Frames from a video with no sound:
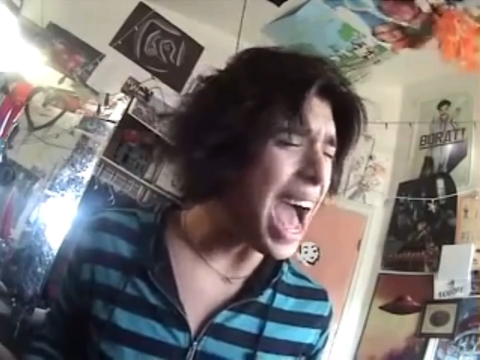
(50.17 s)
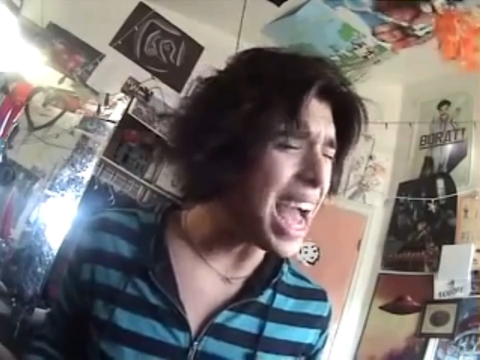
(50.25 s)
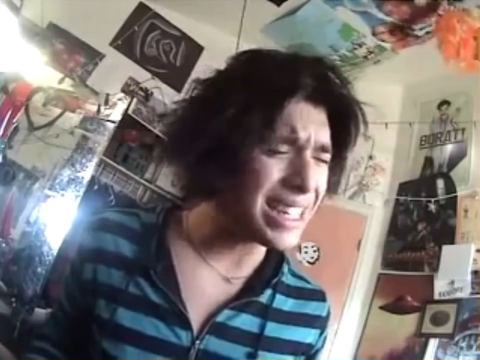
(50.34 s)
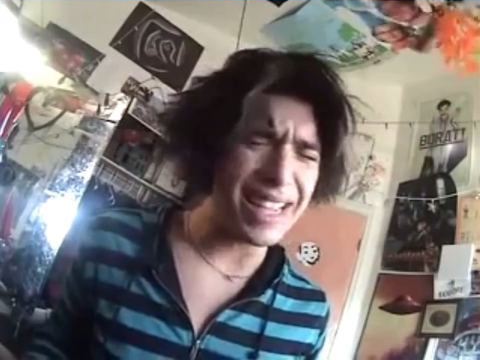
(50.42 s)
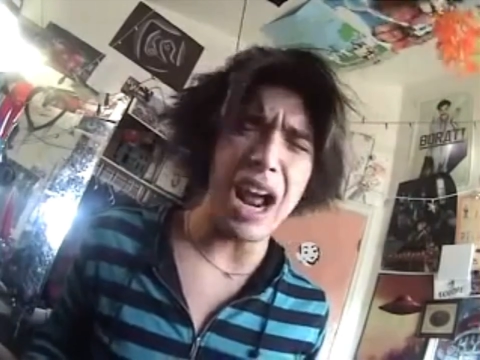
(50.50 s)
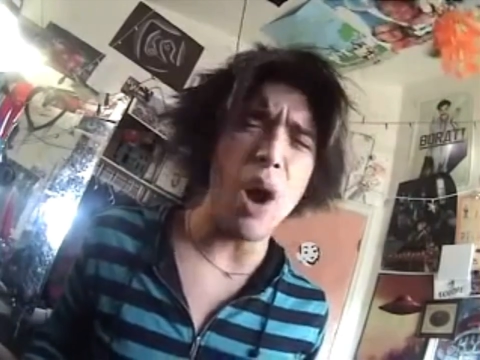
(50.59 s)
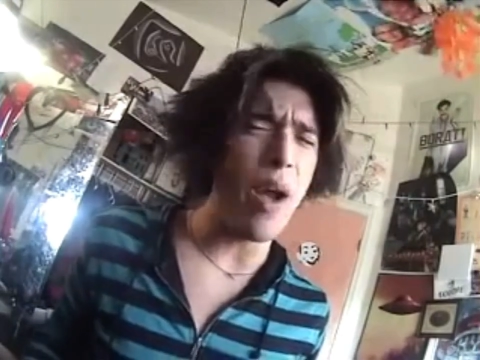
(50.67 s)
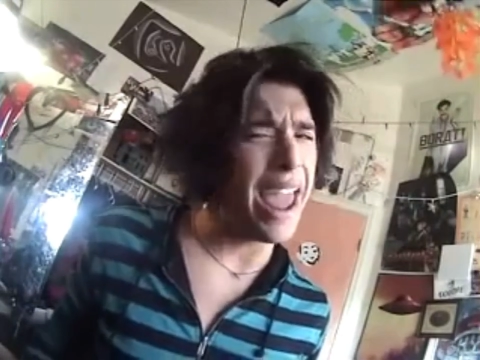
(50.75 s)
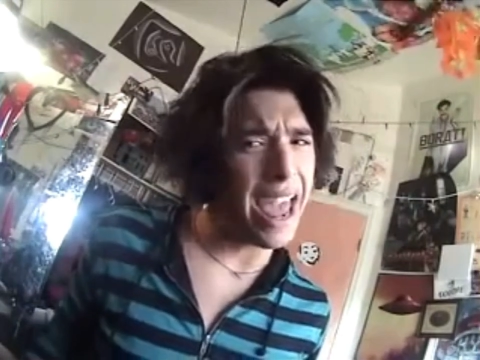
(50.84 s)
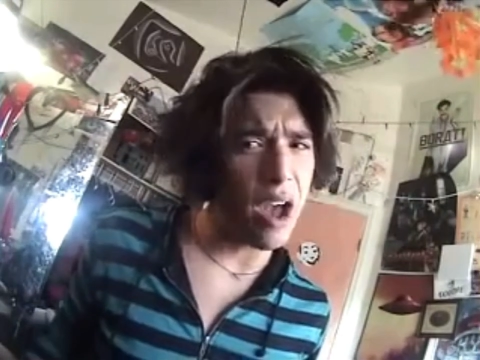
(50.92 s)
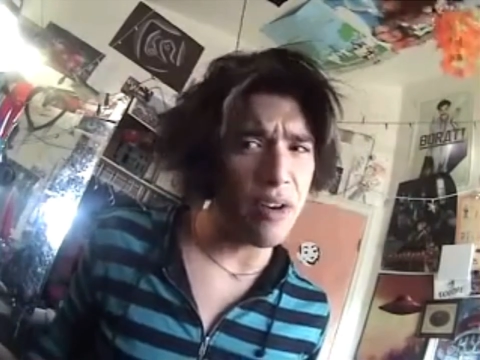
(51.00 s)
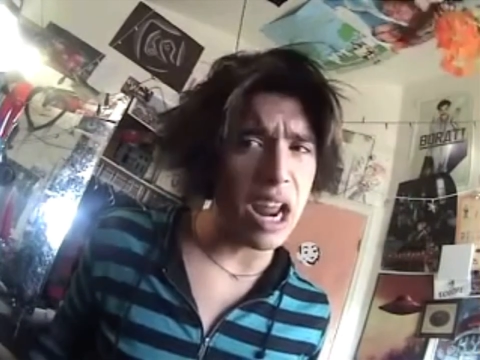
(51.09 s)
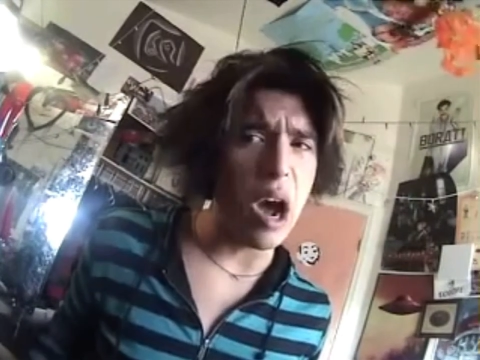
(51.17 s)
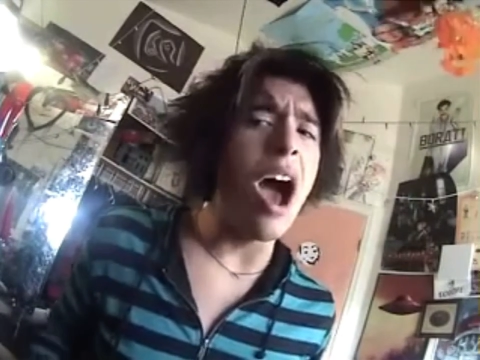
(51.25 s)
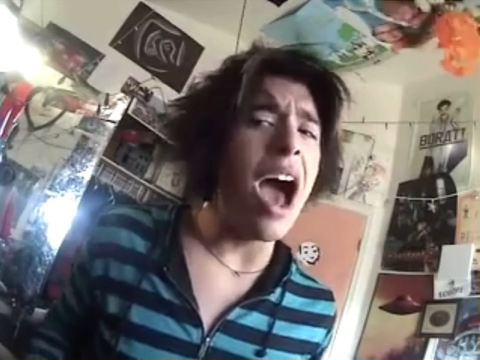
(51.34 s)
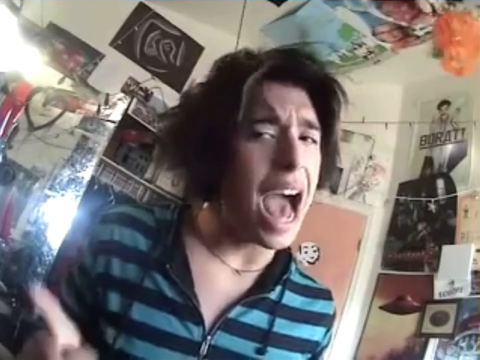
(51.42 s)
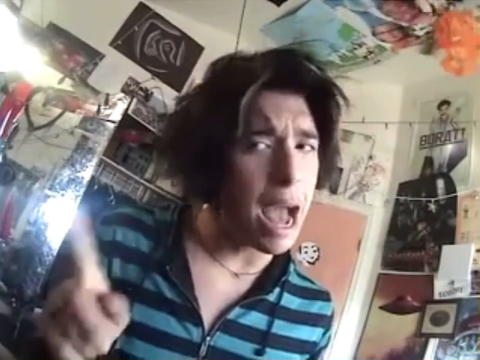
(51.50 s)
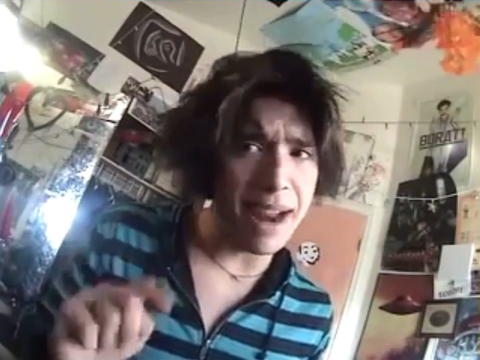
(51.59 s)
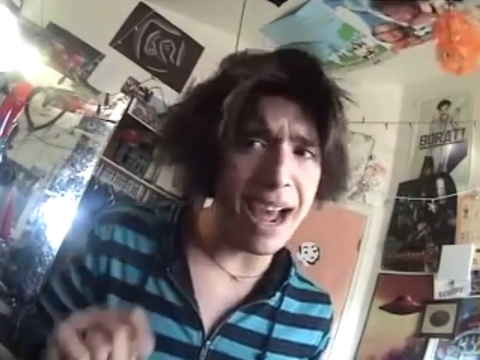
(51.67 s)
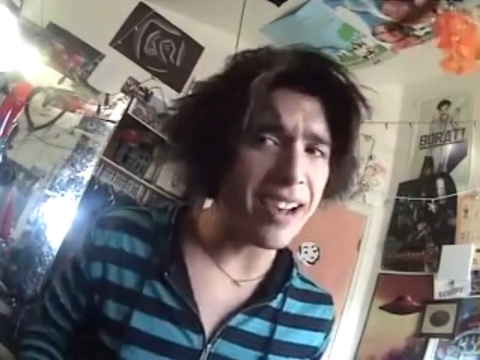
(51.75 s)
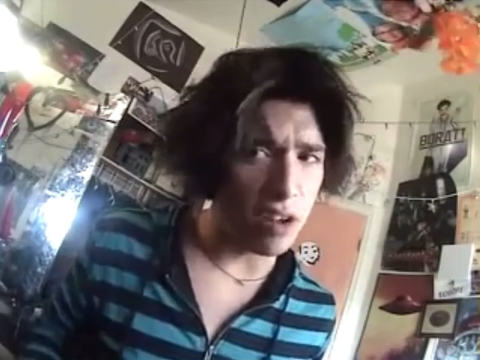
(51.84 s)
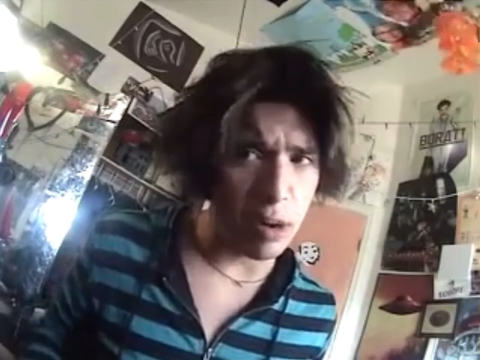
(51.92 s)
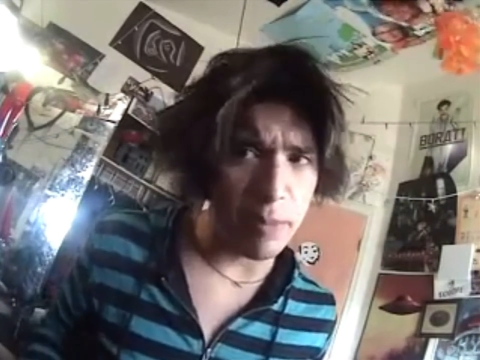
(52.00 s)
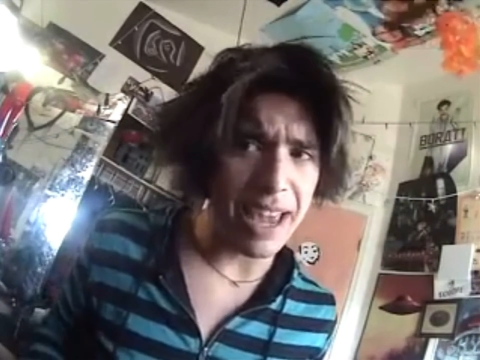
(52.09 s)
I said, oh, hell no. I'm
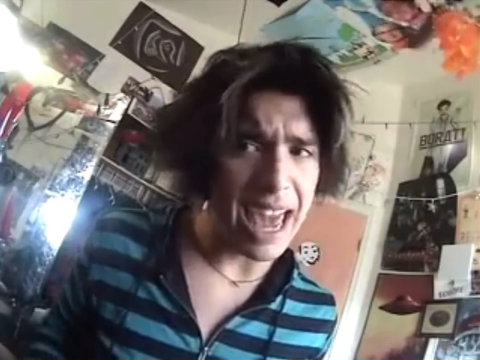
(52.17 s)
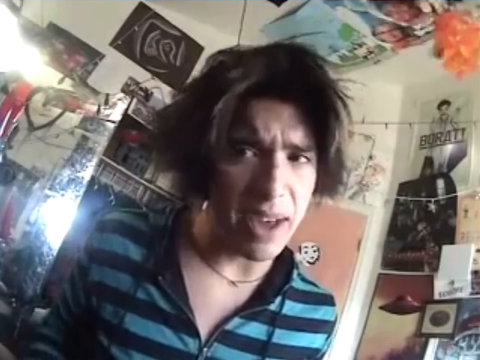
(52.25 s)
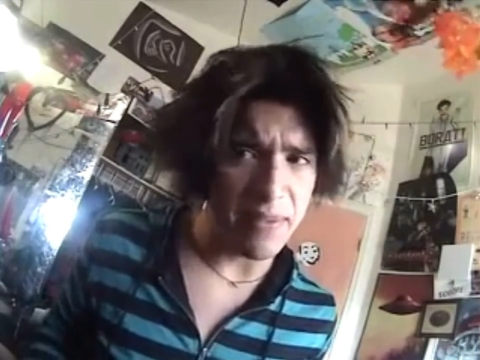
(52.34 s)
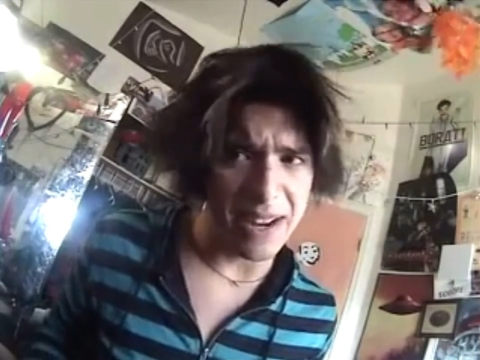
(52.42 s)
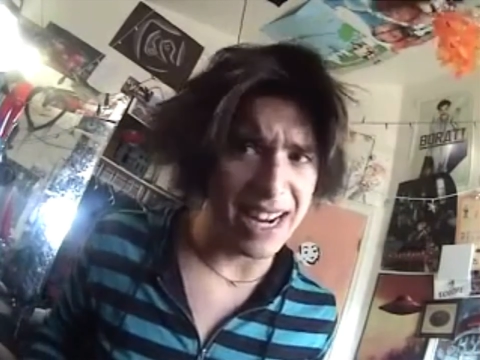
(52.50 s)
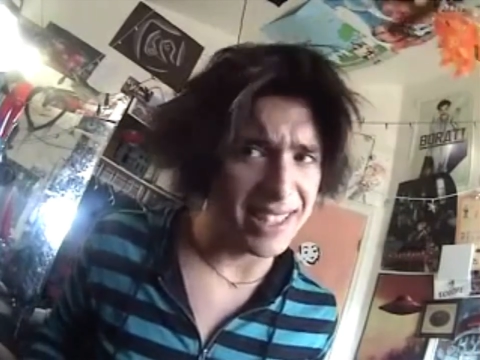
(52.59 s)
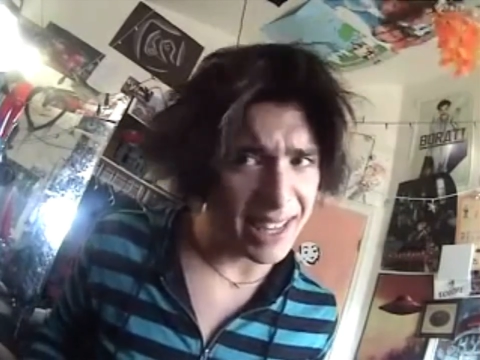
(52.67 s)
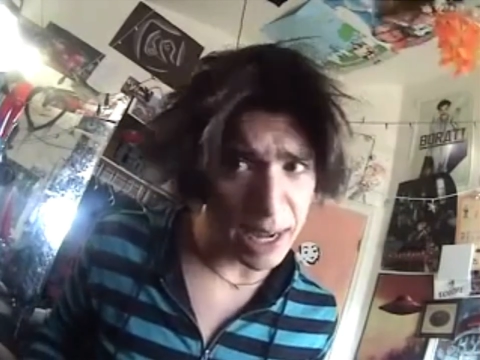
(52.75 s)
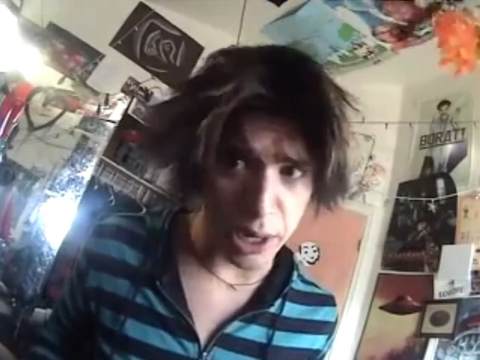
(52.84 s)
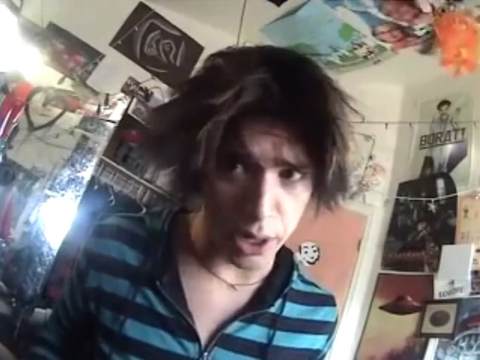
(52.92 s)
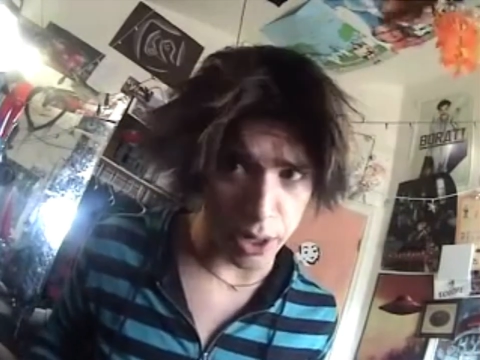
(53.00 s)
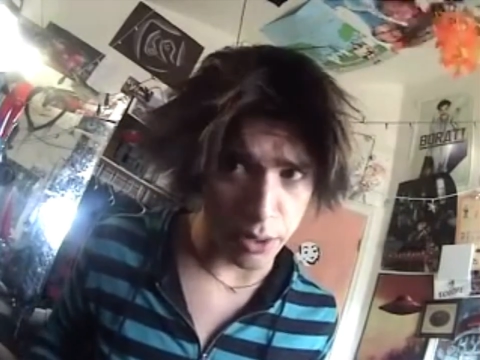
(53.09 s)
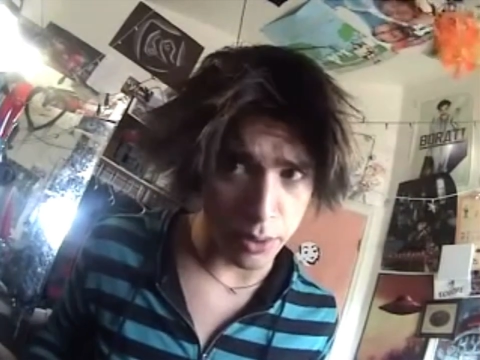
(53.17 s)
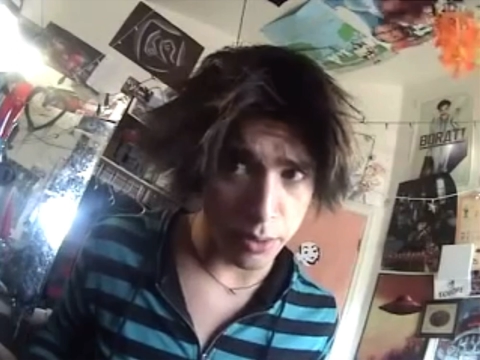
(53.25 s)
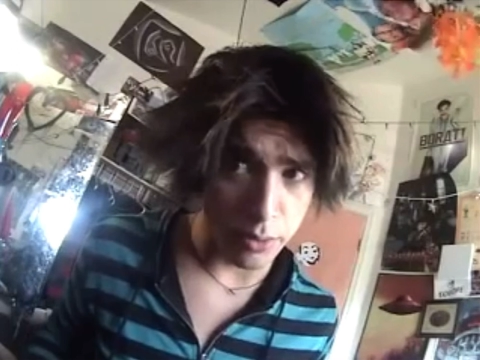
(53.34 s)
not going to be having this here.